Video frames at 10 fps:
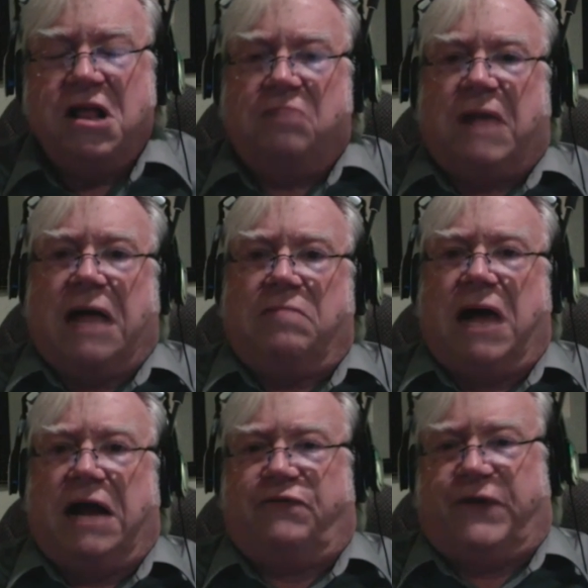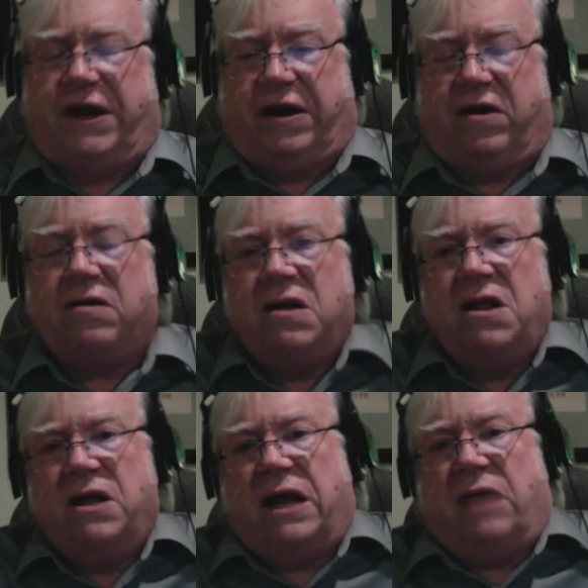My fear,
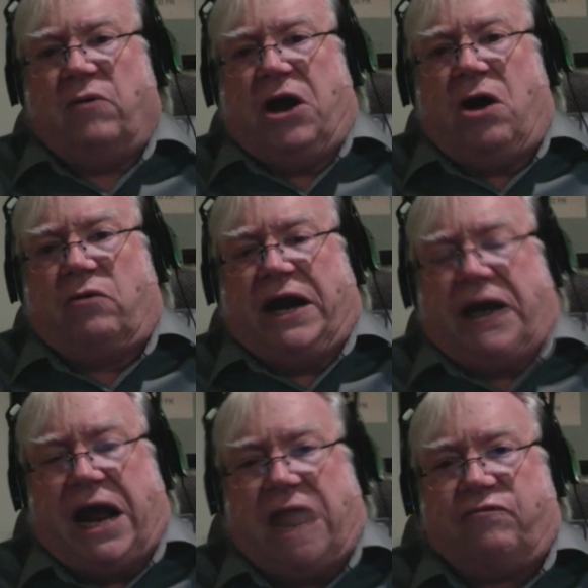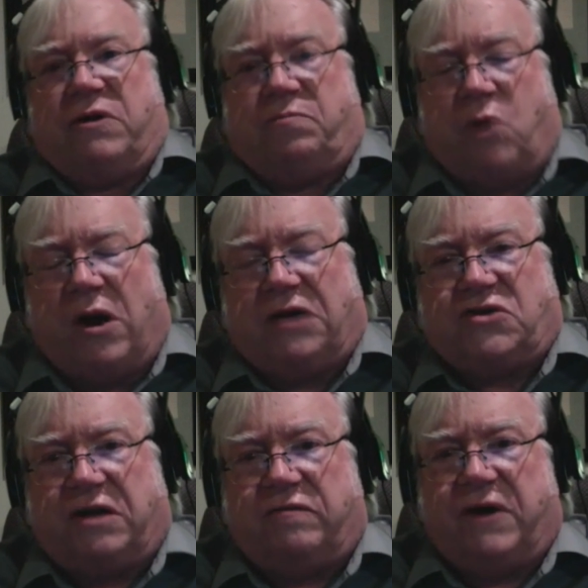and we already have
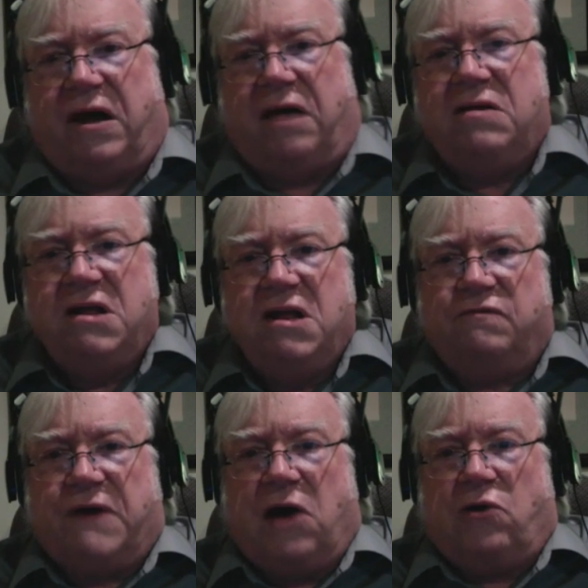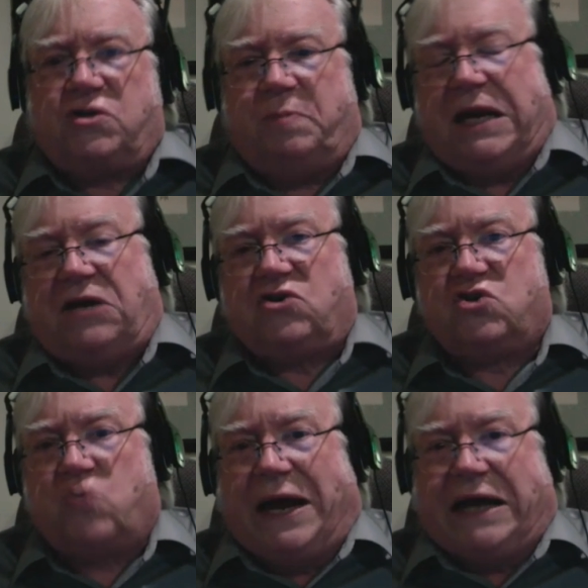reports of votes being
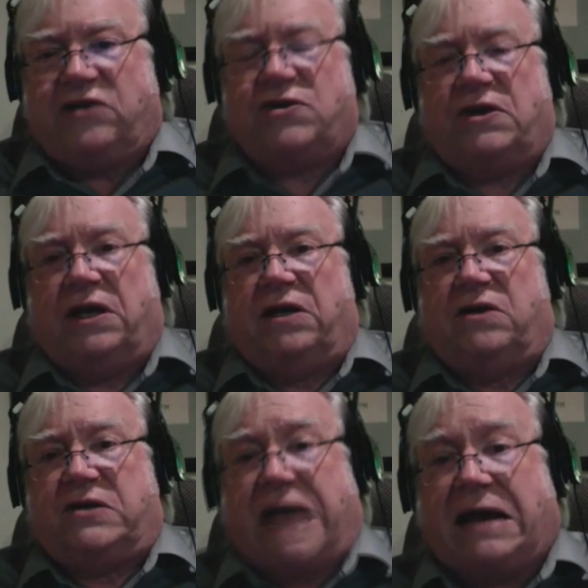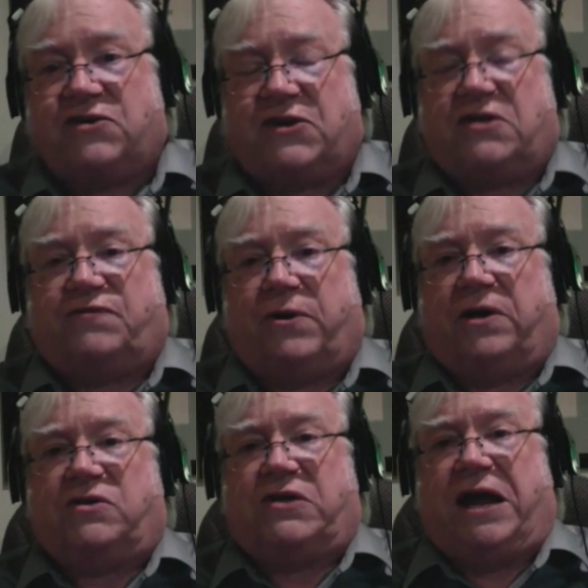switched in Texas, for
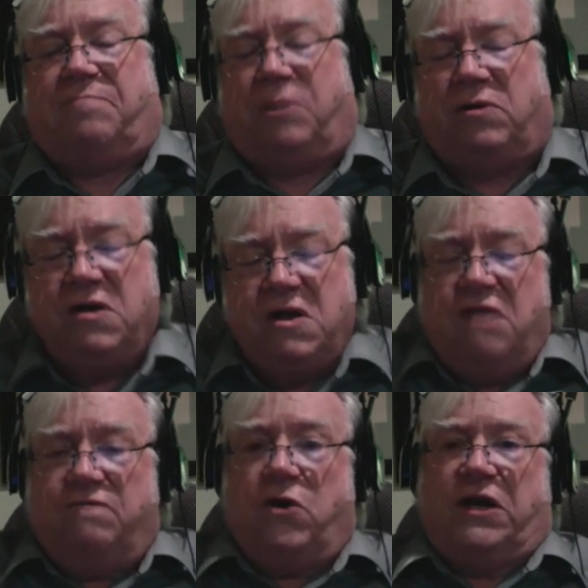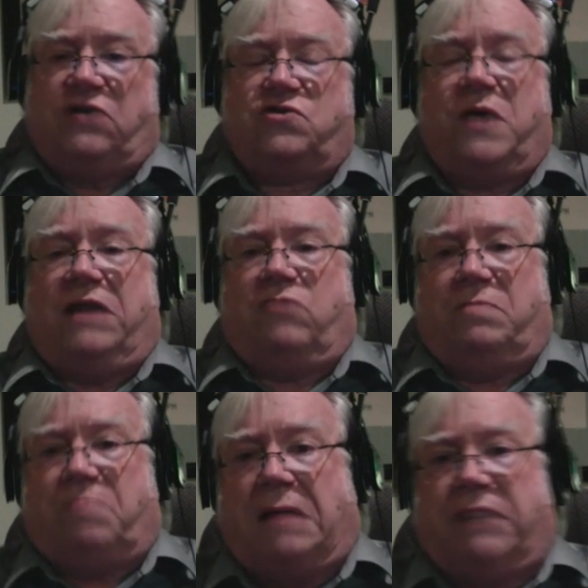example, voting straight
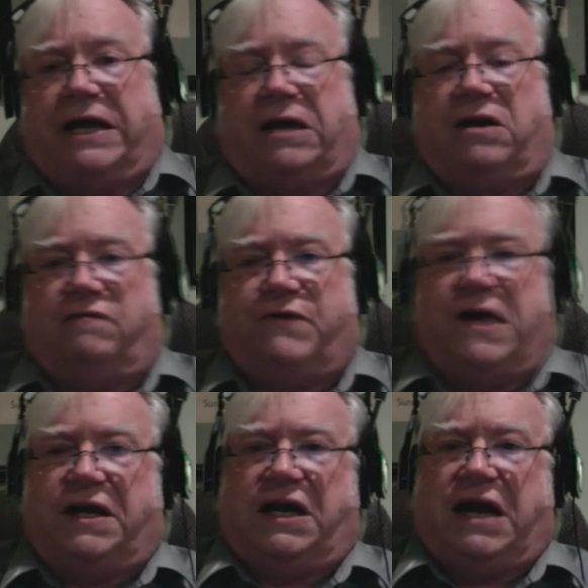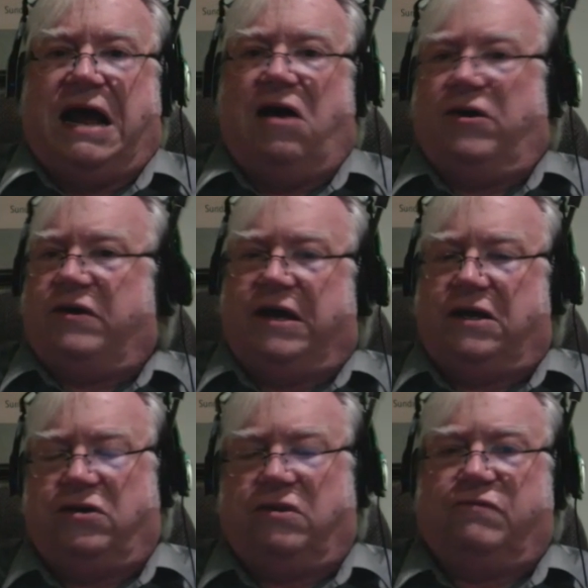Republican and finding out that
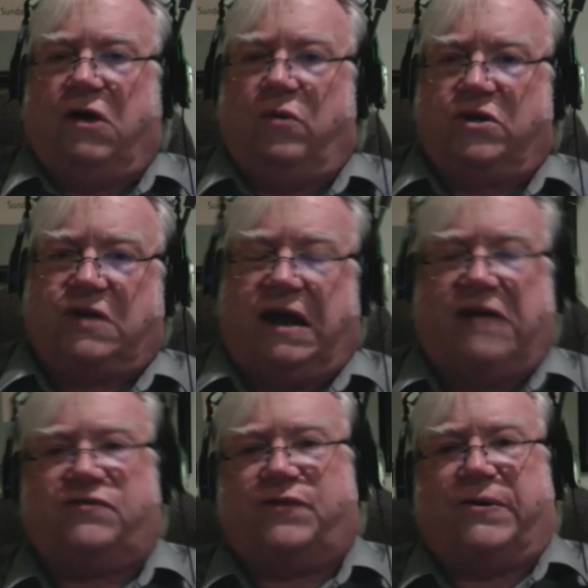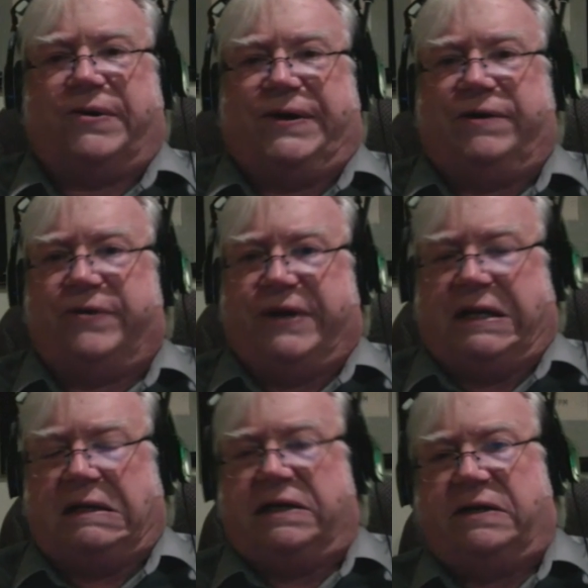your vote was cast for Hillary
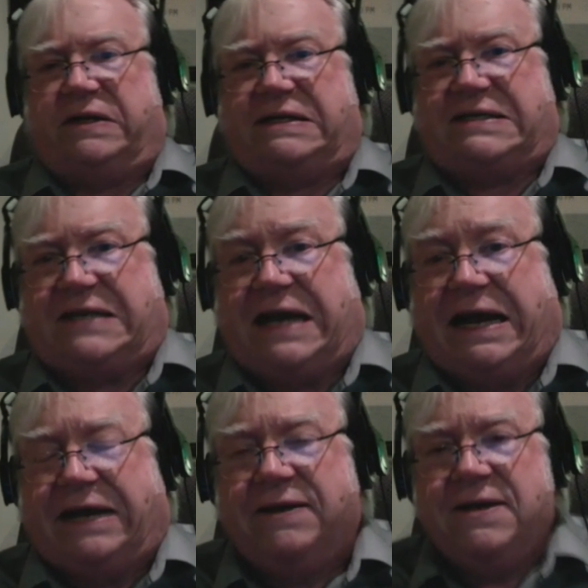Clinton instead.